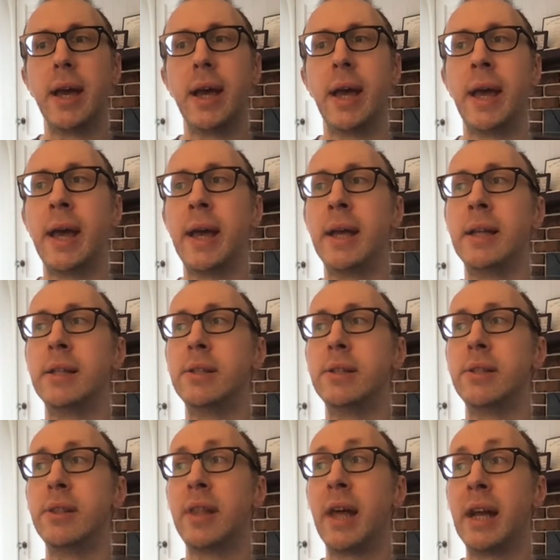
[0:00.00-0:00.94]
And
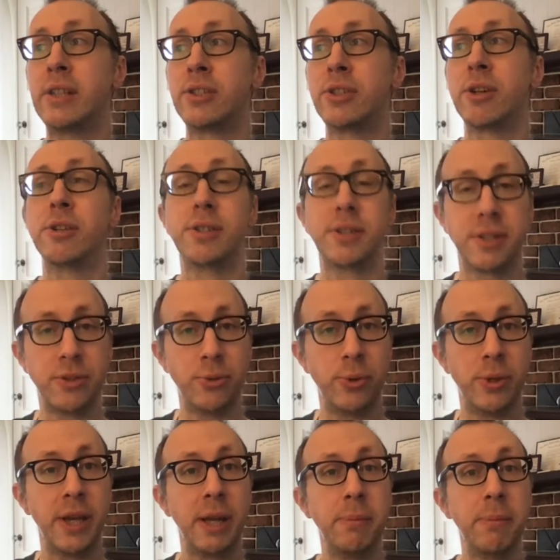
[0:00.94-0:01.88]
that starts to
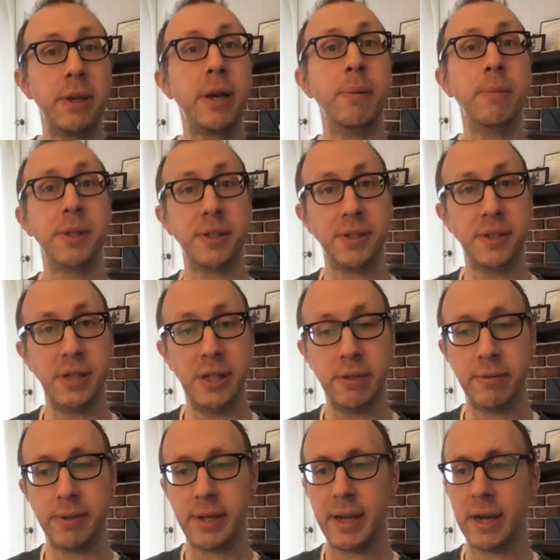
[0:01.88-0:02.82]
again become the seed
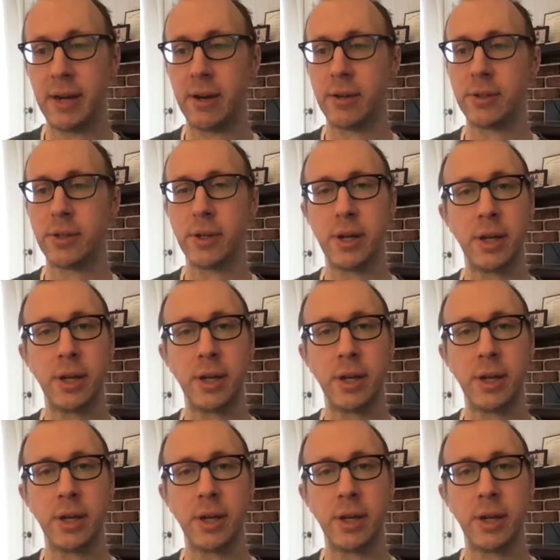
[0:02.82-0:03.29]
of a character.